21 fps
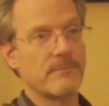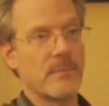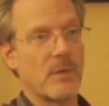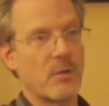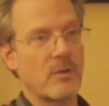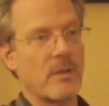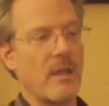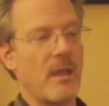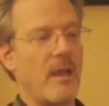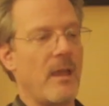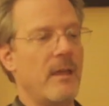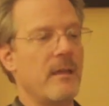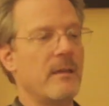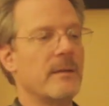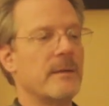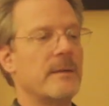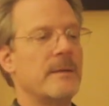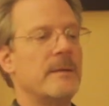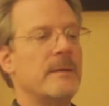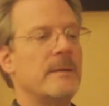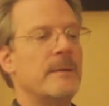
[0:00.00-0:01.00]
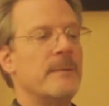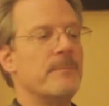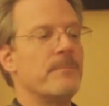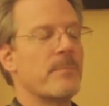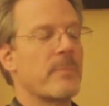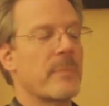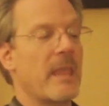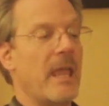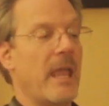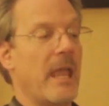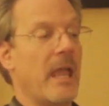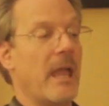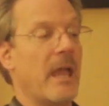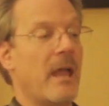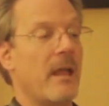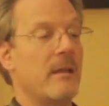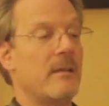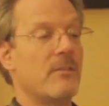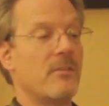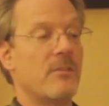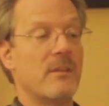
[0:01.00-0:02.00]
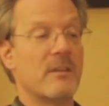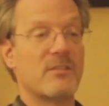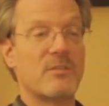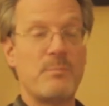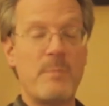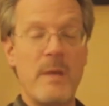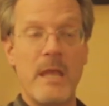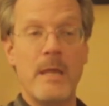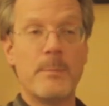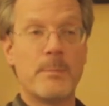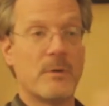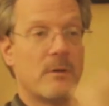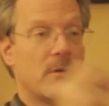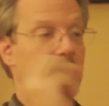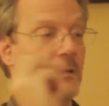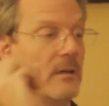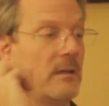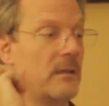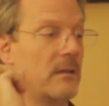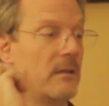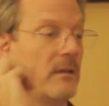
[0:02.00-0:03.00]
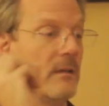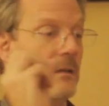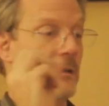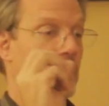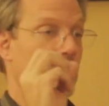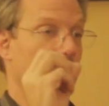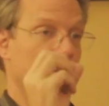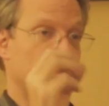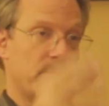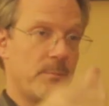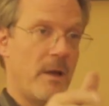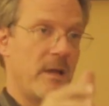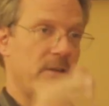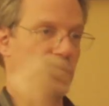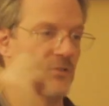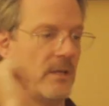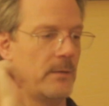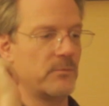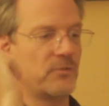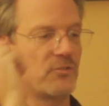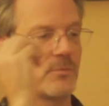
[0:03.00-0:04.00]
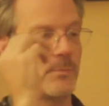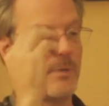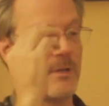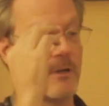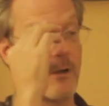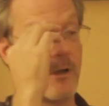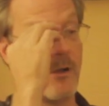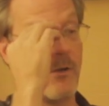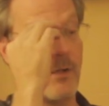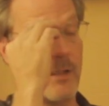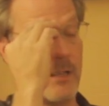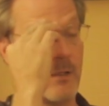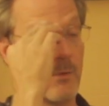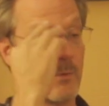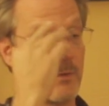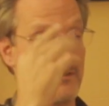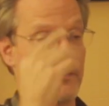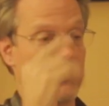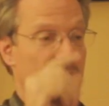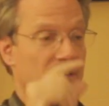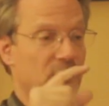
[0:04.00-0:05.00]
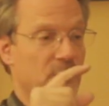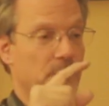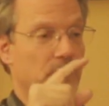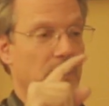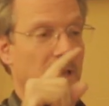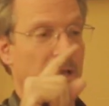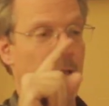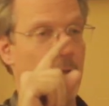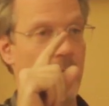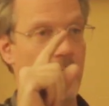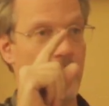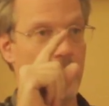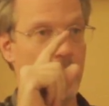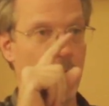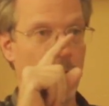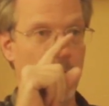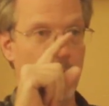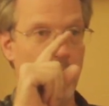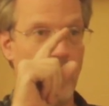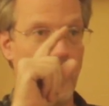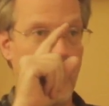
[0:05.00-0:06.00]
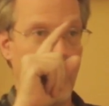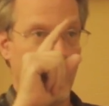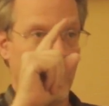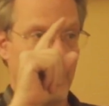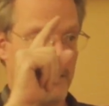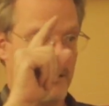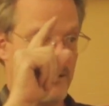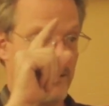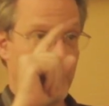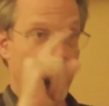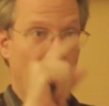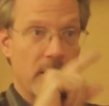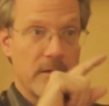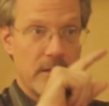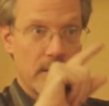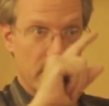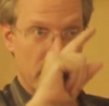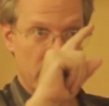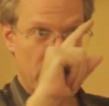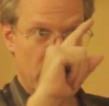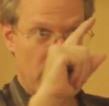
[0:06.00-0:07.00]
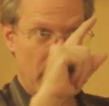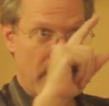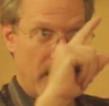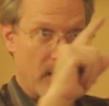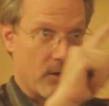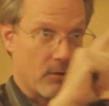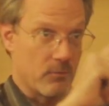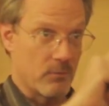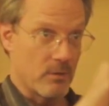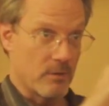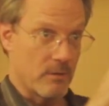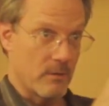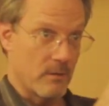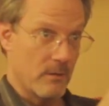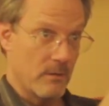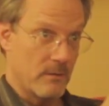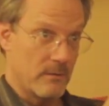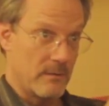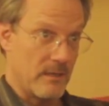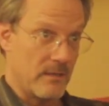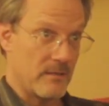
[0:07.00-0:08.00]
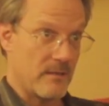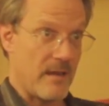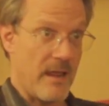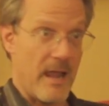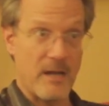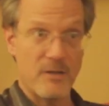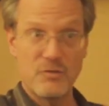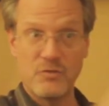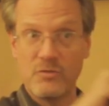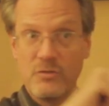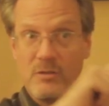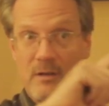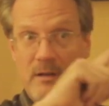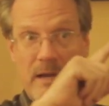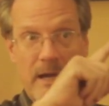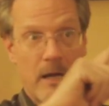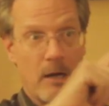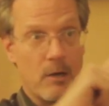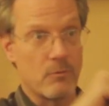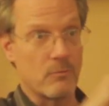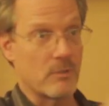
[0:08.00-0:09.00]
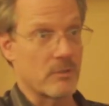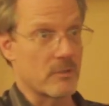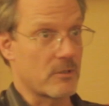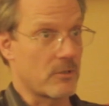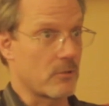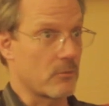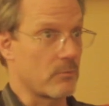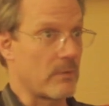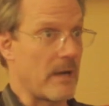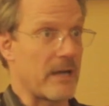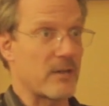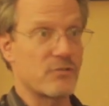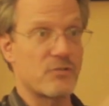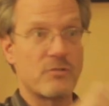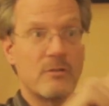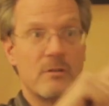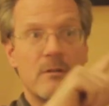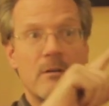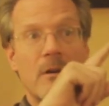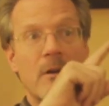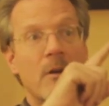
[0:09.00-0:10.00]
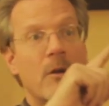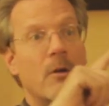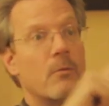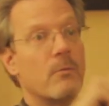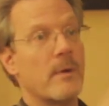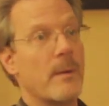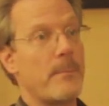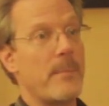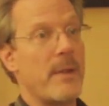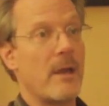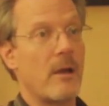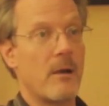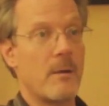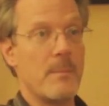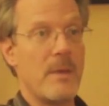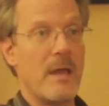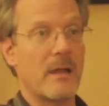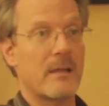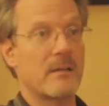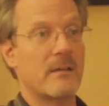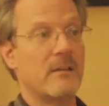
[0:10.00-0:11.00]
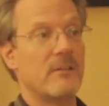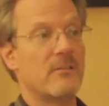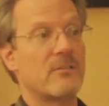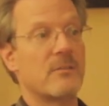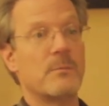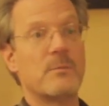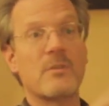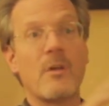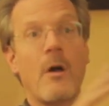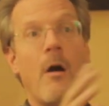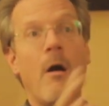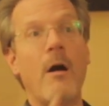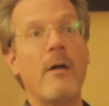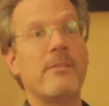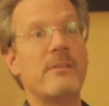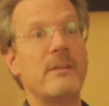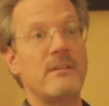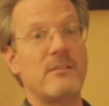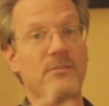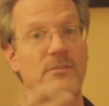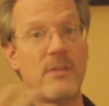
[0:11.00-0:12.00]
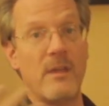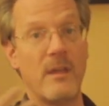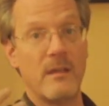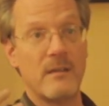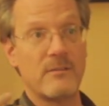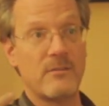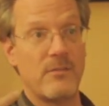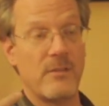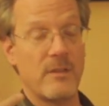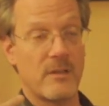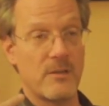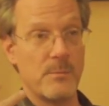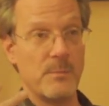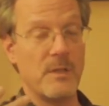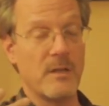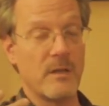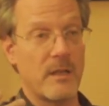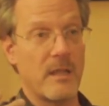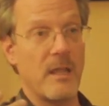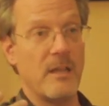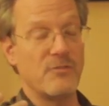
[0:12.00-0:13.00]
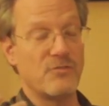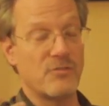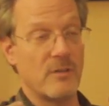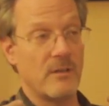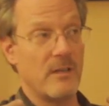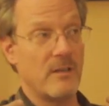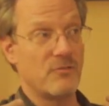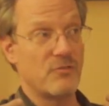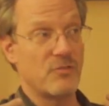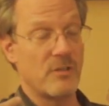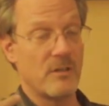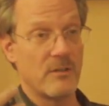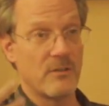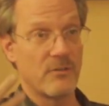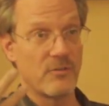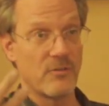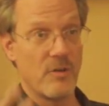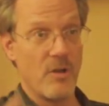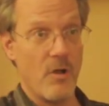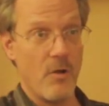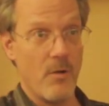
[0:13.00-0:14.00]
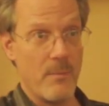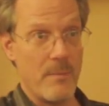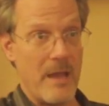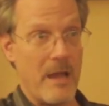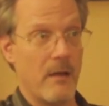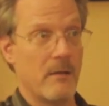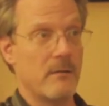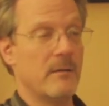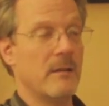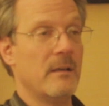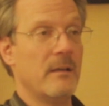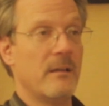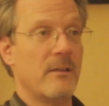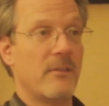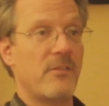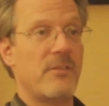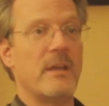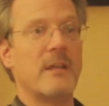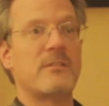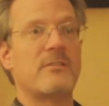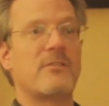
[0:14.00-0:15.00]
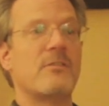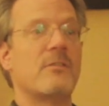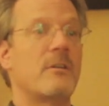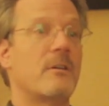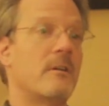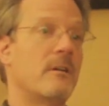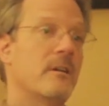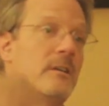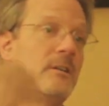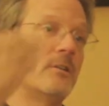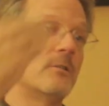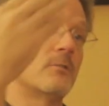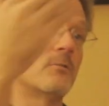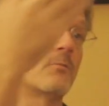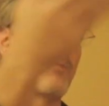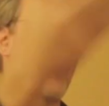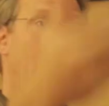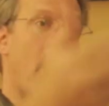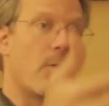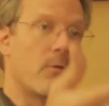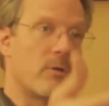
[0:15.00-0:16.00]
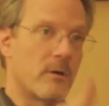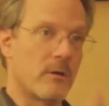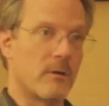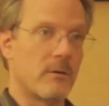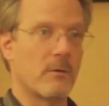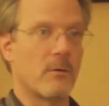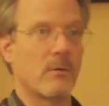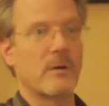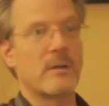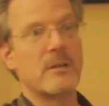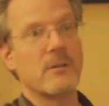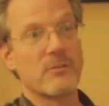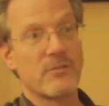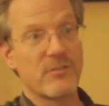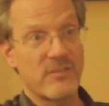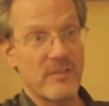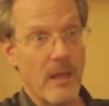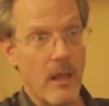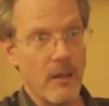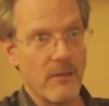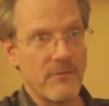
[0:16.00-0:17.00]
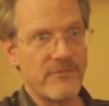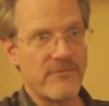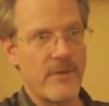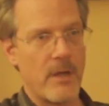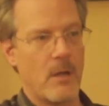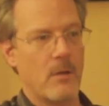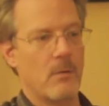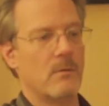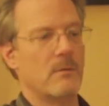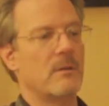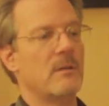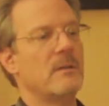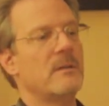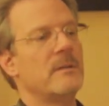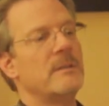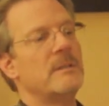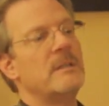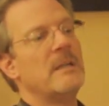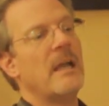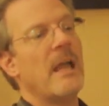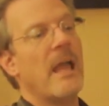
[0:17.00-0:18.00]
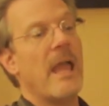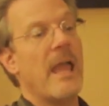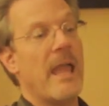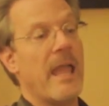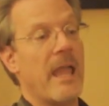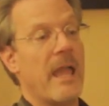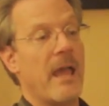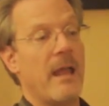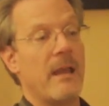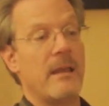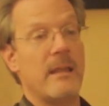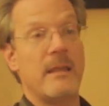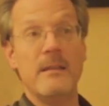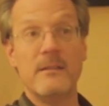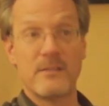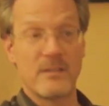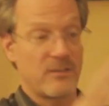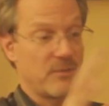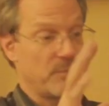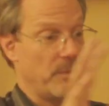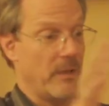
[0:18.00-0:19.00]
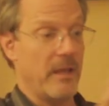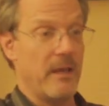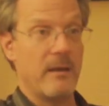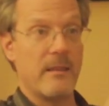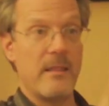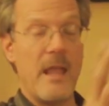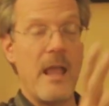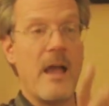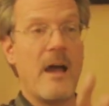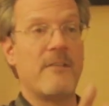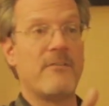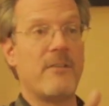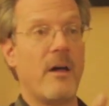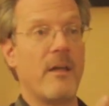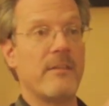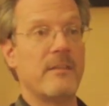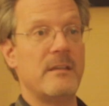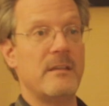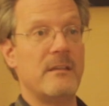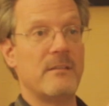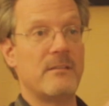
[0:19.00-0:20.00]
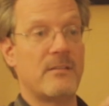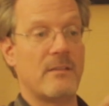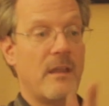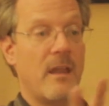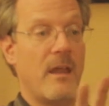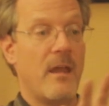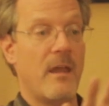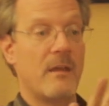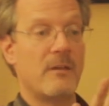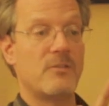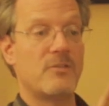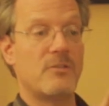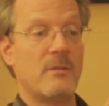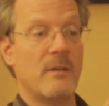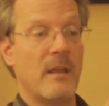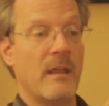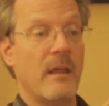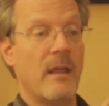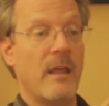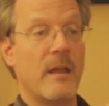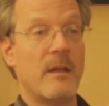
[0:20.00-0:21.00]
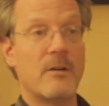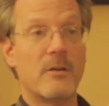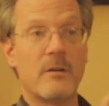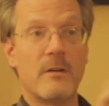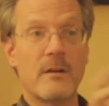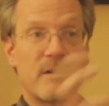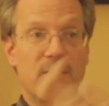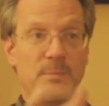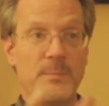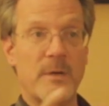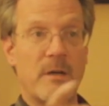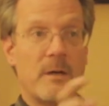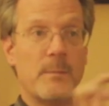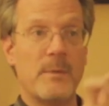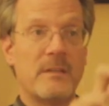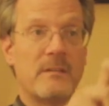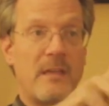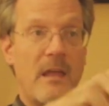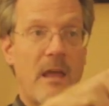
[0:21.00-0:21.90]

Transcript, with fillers: okay? And this paper, it was by James Shapiro. It was explaining cellular error detection, error correction, repair mechanisms, all these things that communication engineers know about, things that are in your router or your cell phone. And he's explaining they have all these, and her experiments